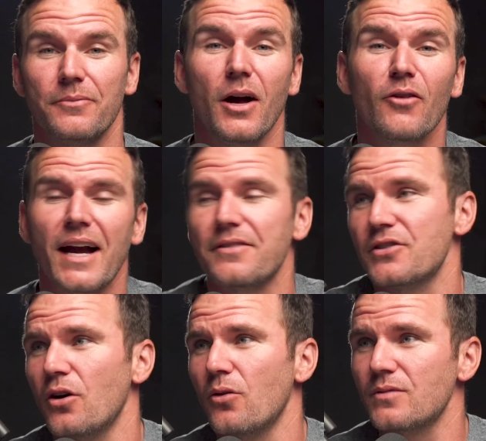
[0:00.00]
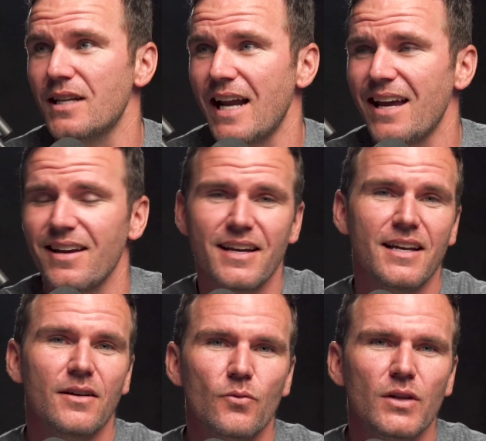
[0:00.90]
All right, so today,
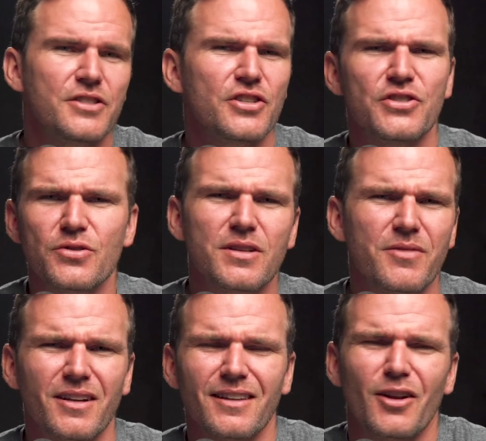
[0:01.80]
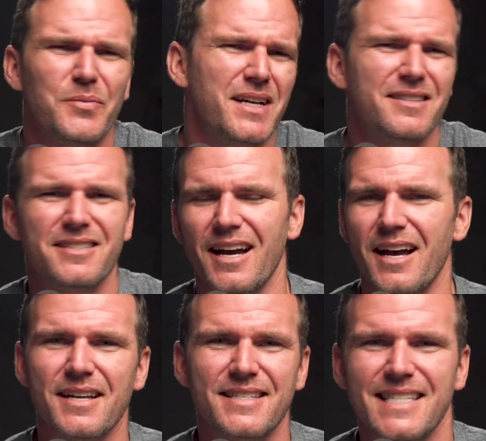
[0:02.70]
let's just do something a little bit
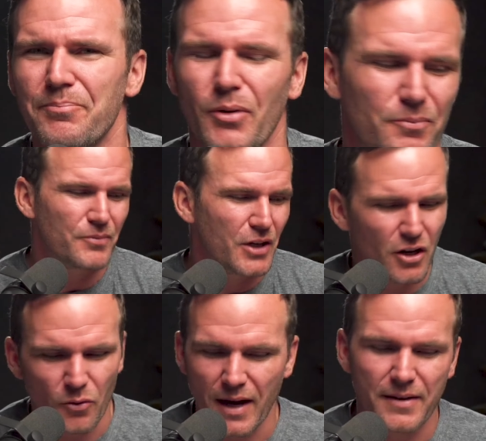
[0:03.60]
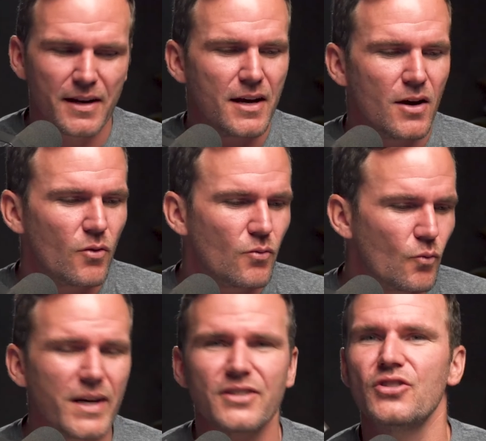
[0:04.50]
uh, simple. You know what?
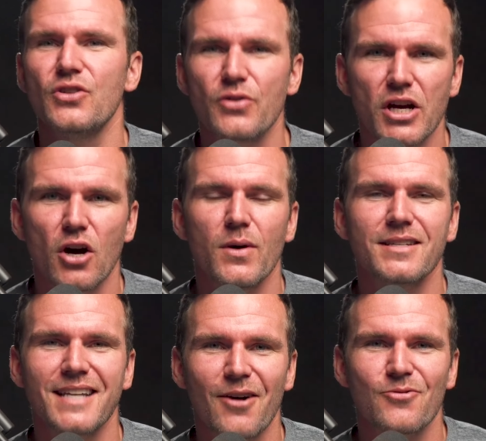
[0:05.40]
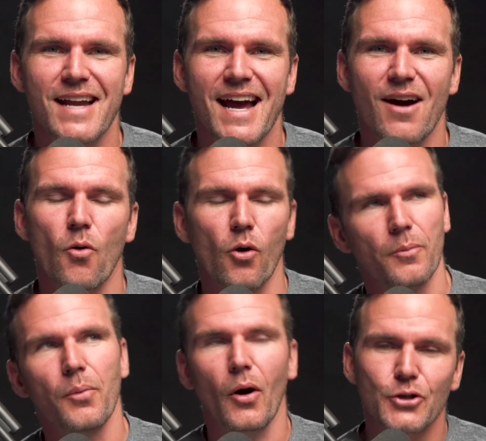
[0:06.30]
Wix Studio is out now or
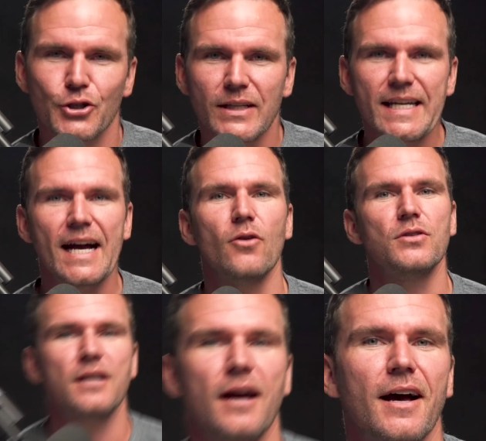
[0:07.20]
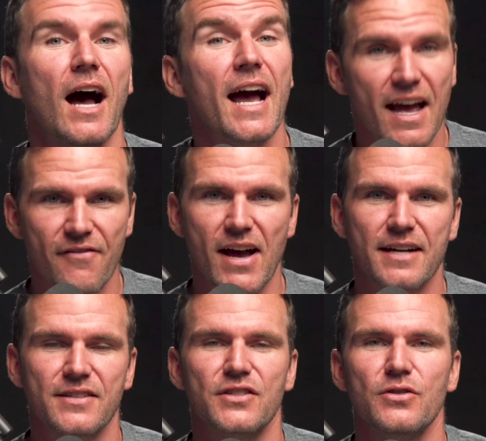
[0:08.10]
partially out. Uh, I have
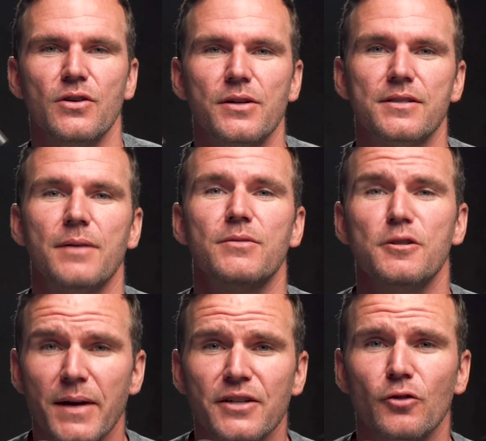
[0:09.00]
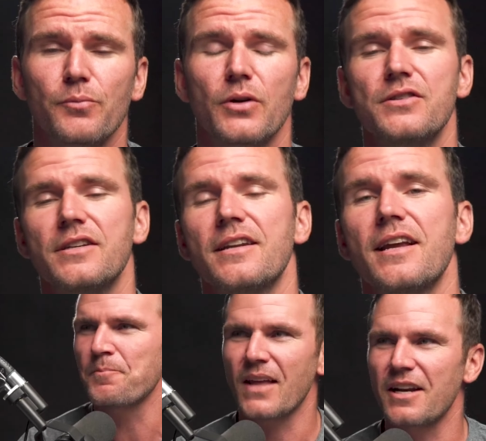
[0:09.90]
access to it because I'm a special person.
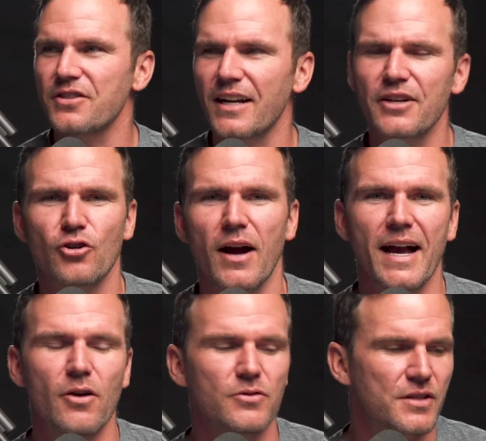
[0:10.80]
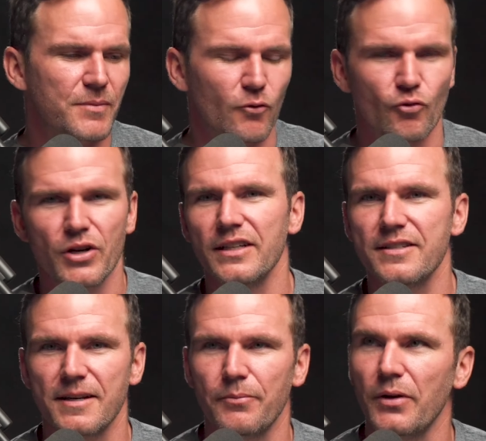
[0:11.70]
And I just thought I'd try out something really
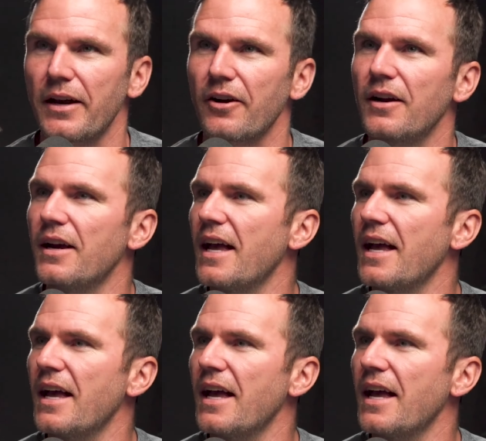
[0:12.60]
simple here.